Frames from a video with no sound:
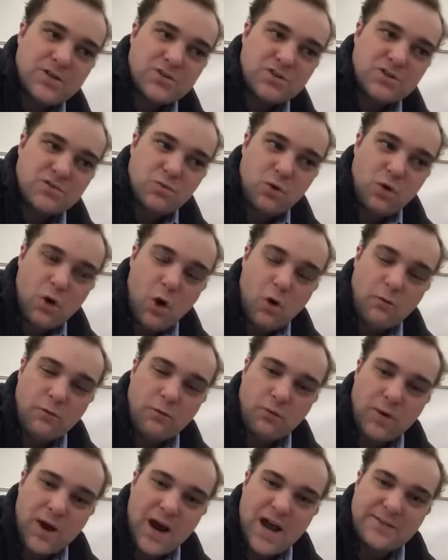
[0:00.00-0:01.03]
will
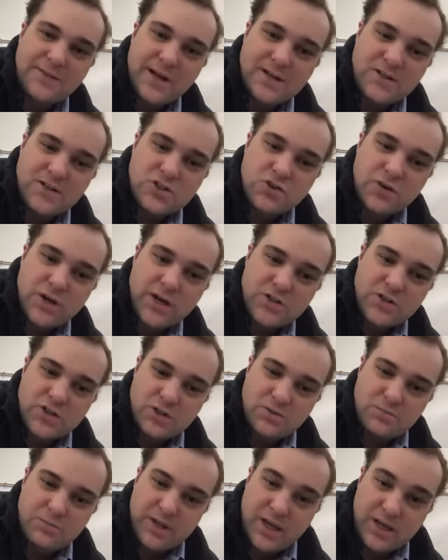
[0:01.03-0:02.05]
override that stretch
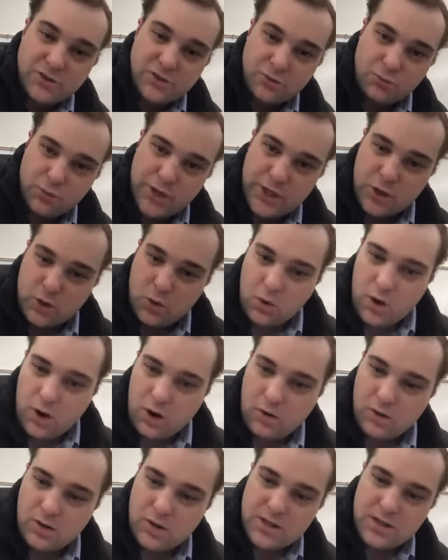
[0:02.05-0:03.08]
and begin to
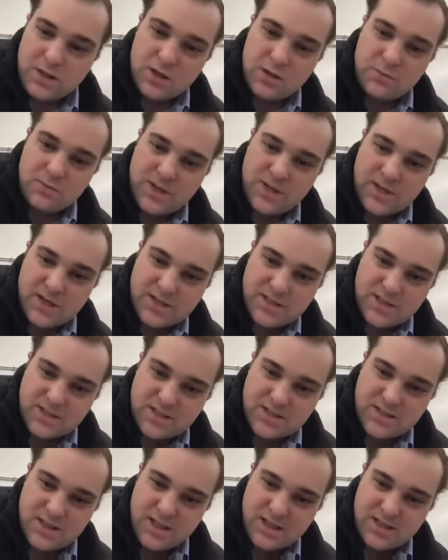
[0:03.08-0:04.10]
recoil, because
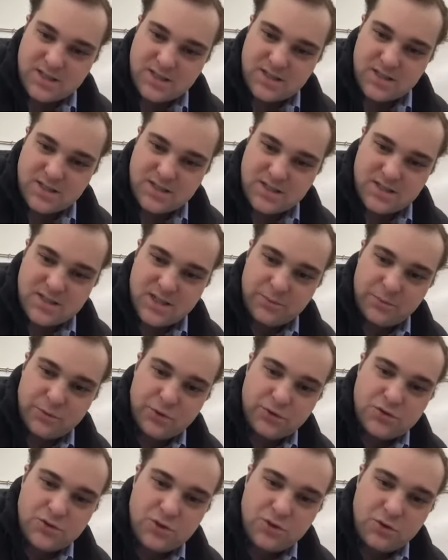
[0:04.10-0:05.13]
it's
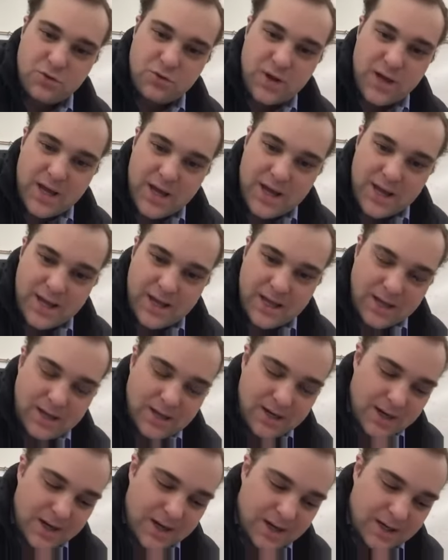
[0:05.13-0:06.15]
similar to a
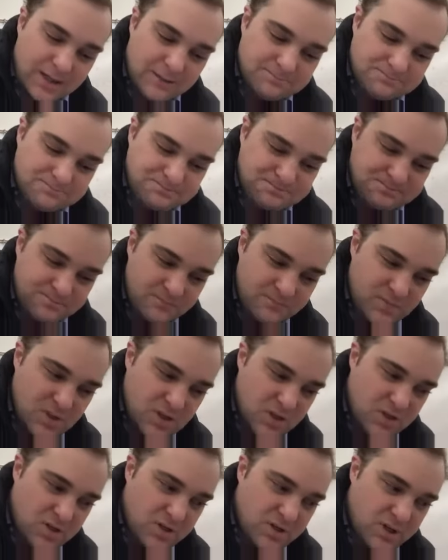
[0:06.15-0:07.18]

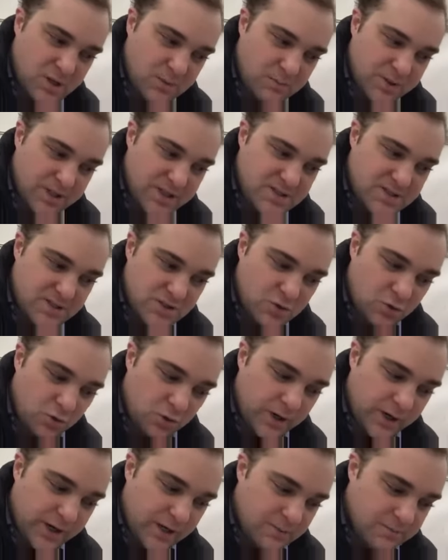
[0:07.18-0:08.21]

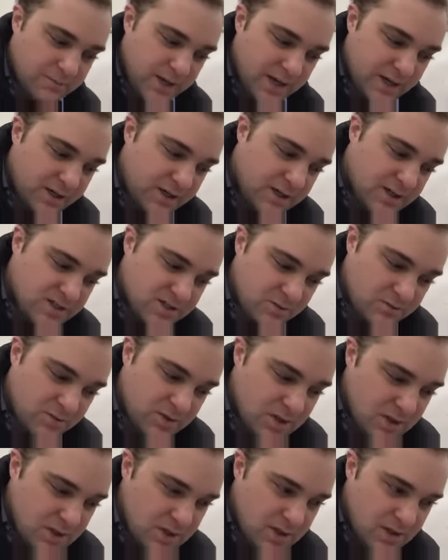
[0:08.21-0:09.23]
compensatory mechanism
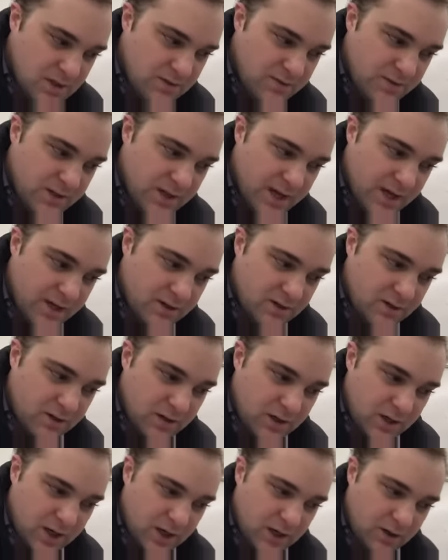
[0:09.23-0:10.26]
that
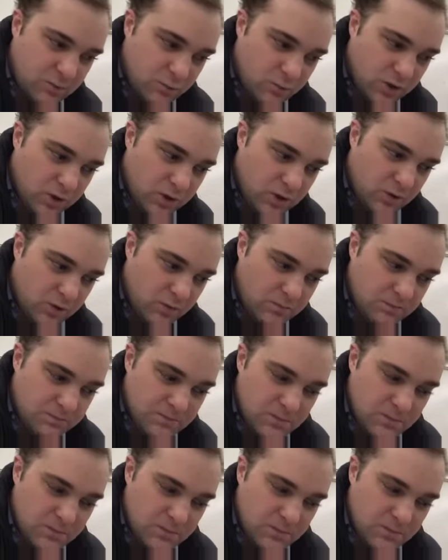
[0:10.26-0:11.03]
will